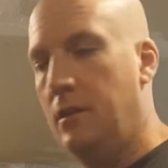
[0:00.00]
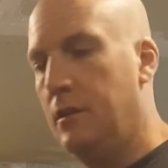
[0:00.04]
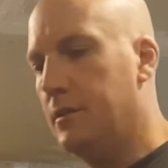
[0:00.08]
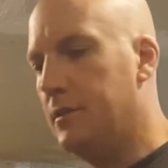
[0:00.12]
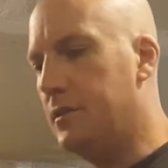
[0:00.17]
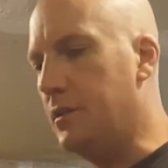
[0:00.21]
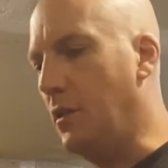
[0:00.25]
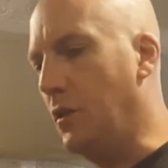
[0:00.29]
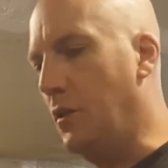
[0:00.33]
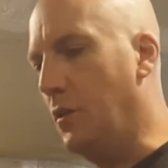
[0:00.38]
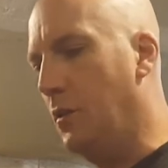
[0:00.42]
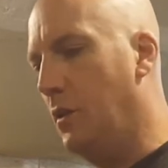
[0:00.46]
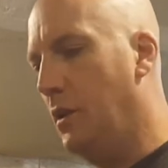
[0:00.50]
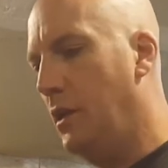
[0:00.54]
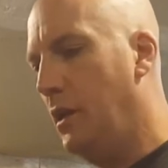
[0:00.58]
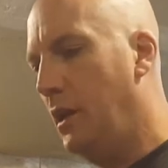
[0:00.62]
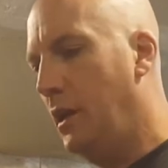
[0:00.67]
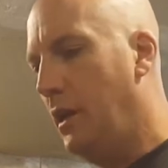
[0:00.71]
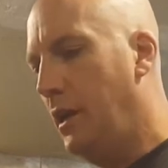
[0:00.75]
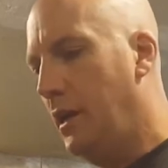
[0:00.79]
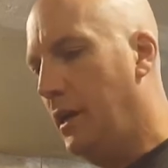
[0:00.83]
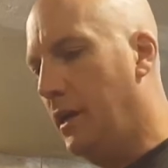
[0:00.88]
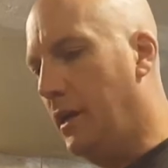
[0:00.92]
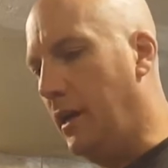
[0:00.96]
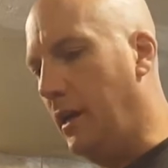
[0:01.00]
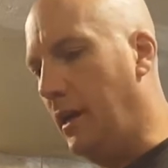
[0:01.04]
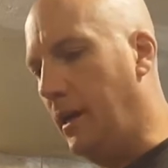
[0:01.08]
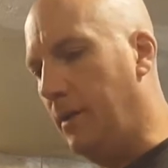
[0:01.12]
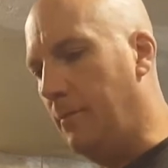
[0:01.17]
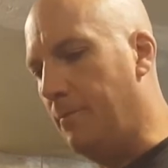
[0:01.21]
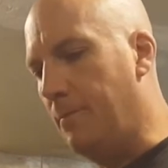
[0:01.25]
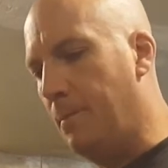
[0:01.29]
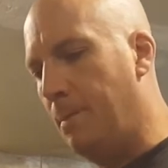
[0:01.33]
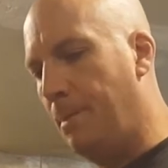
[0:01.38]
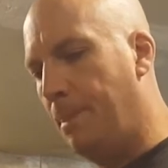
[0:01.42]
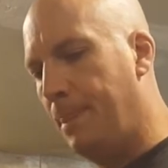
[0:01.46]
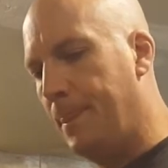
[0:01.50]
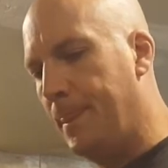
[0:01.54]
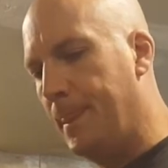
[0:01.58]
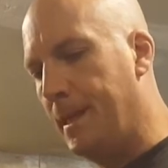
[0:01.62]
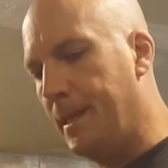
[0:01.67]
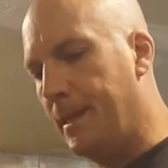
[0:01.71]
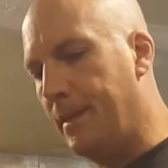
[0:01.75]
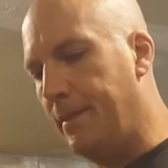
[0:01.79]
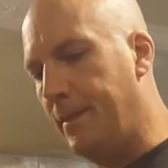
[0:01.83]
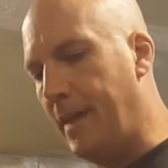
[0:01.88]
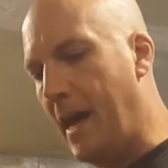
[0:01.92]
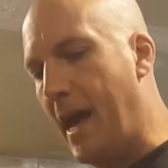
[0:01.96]
So
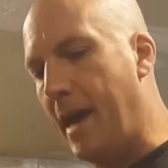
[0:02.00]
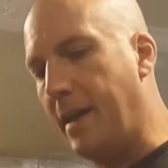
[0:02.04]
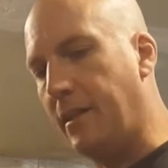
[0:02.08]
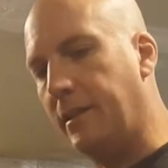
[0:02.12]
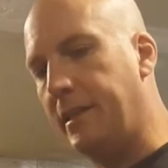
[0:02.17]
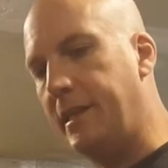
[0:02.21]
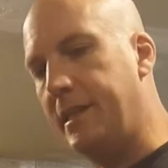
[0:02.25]
that